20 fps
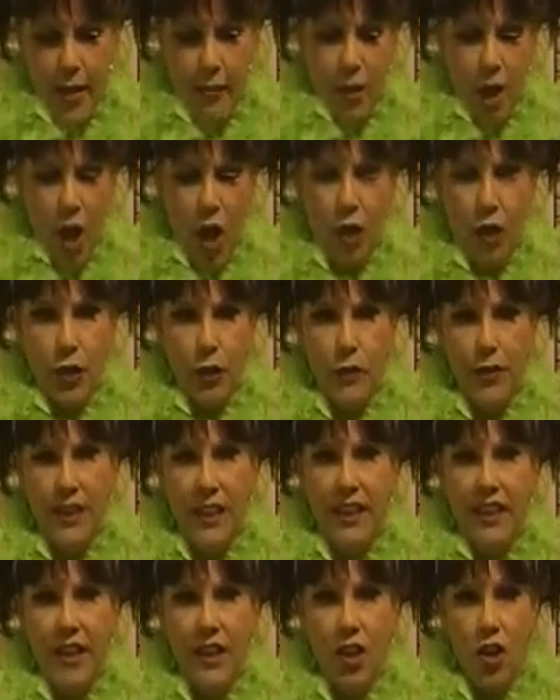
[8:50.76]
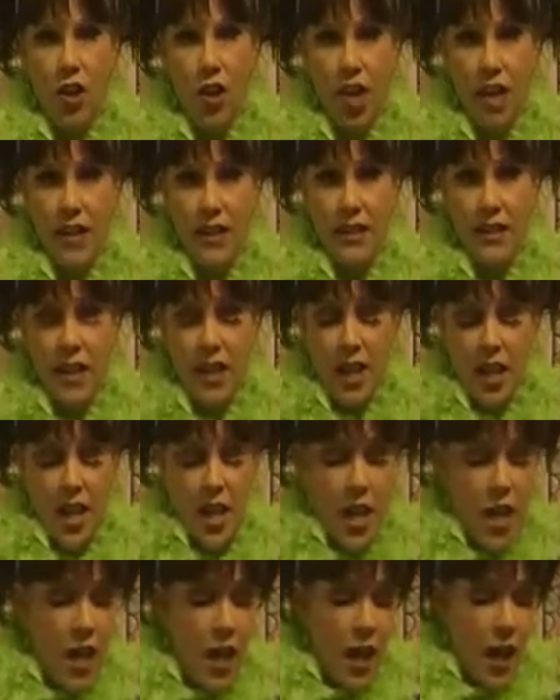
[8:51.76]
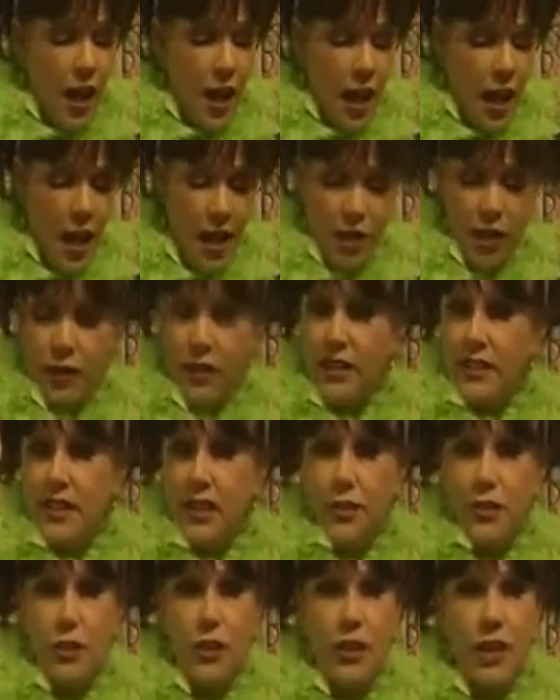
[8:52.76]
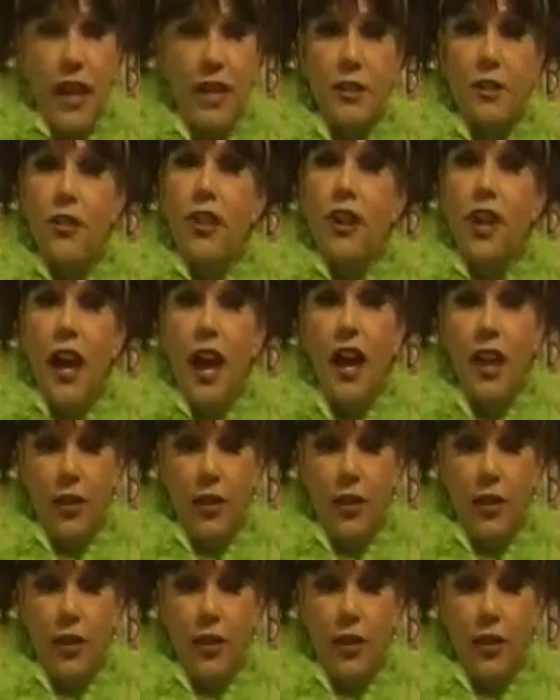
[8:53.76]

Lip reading: hot glue anything on, you could still just change the